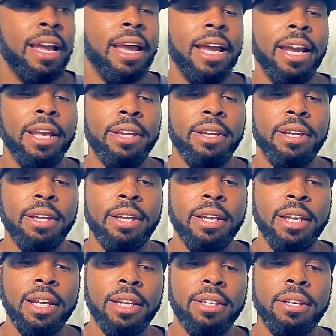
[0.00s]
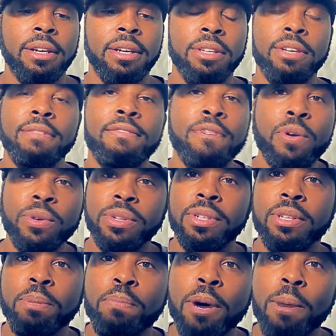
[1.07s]
And it diverts
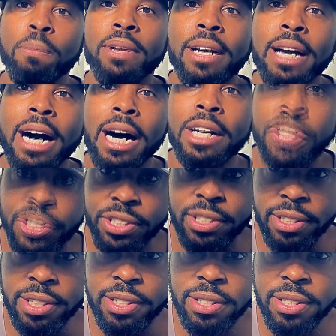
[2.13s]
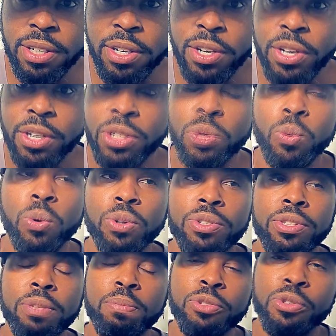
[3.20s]
the public consciousness towards
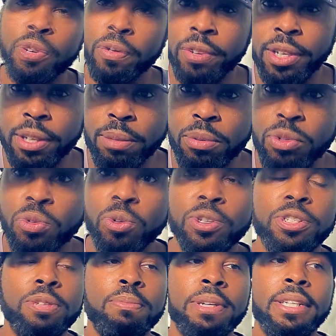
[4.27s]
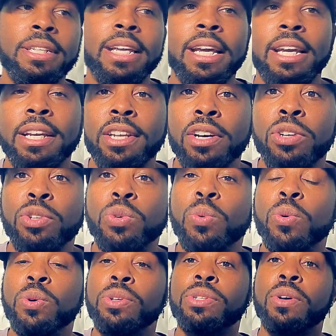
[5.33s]
the trivial, towards the mundane,
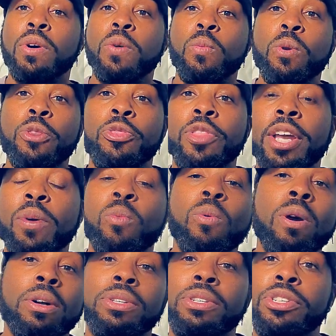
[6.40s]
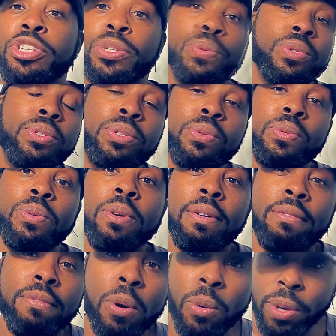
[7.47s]
towards what they want you to
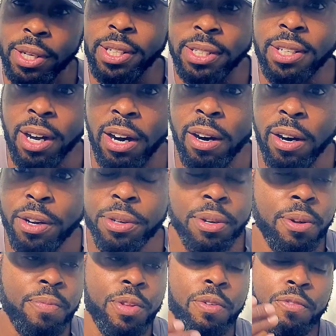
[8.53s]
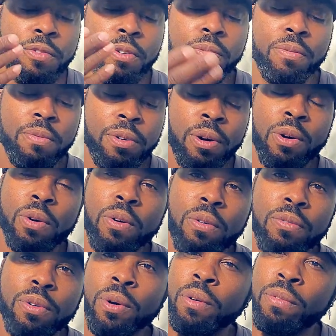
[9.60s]
focus on
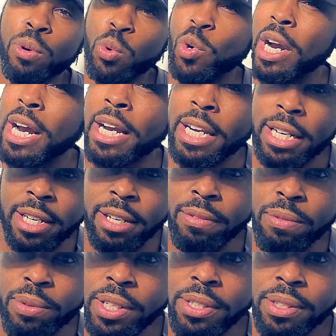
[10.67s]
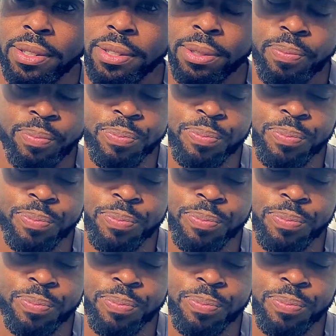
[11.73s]
for a variety of reasons.